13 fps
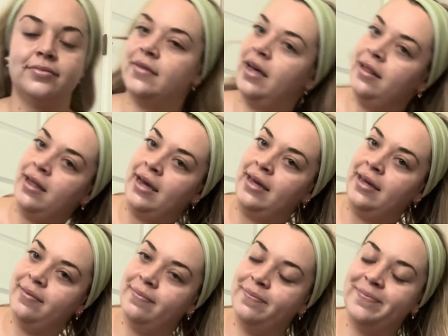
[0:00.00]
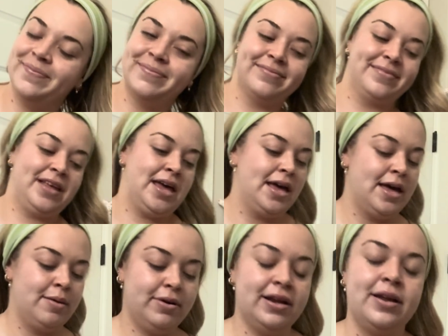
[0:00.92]
I like it.
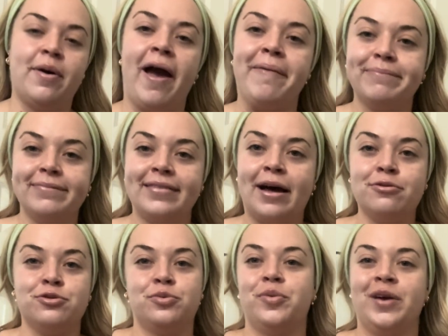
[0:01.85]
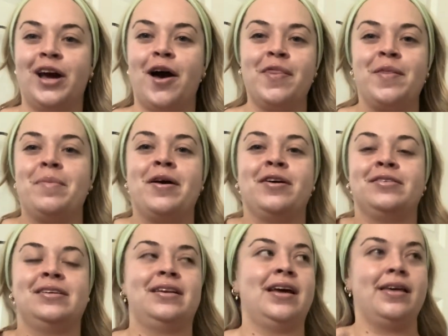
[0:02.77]
But anyway, that was what we got in the mail
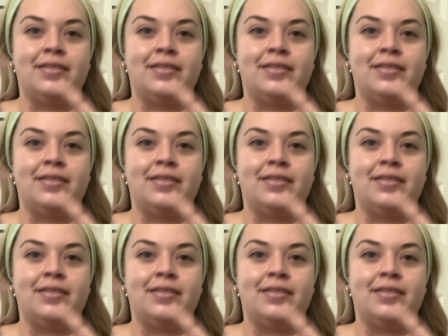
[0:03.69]
today.